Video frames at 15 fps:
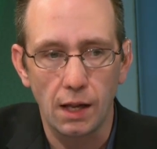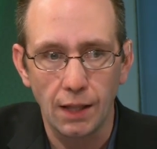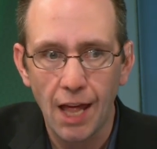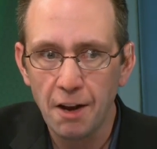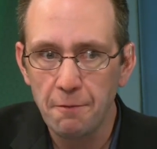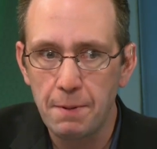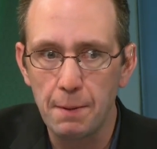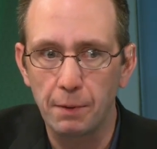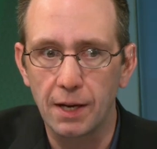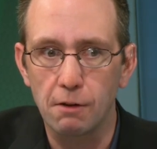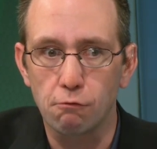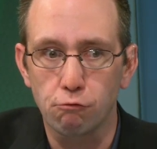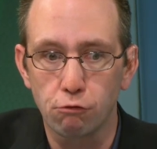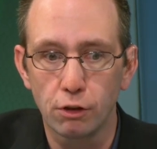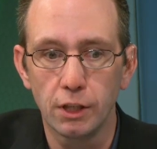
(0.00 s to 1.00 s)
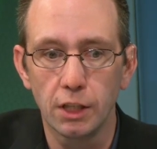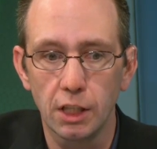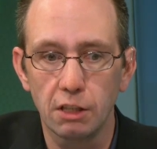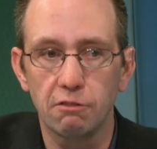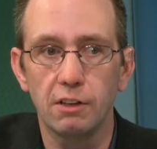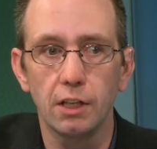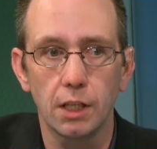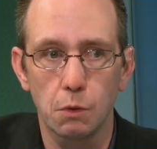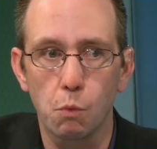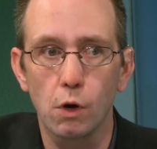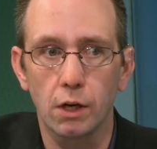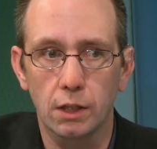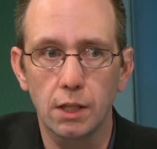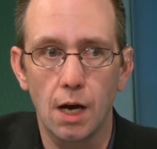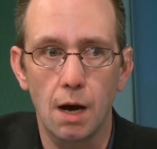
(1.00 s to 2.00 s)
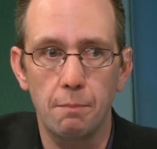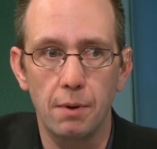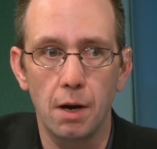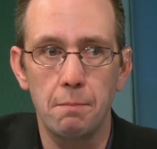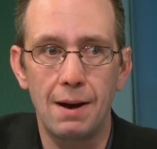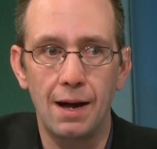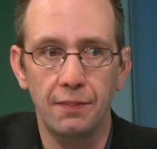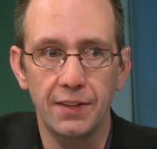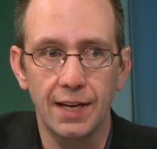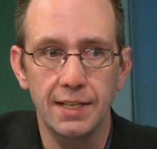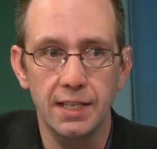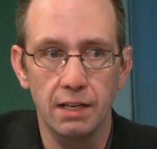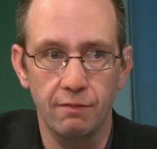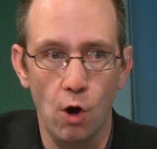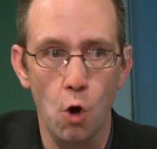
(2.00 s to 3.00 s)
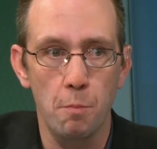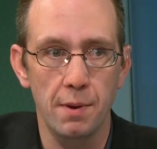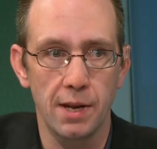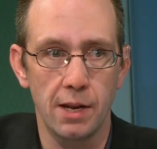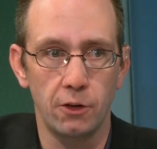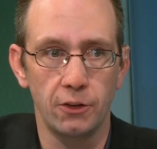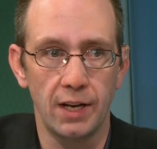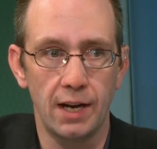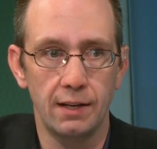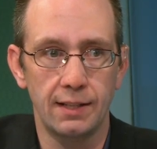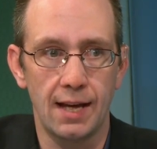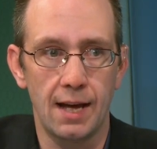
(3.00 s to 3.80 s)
A lot of people get really, really worked up about the idea of open internet,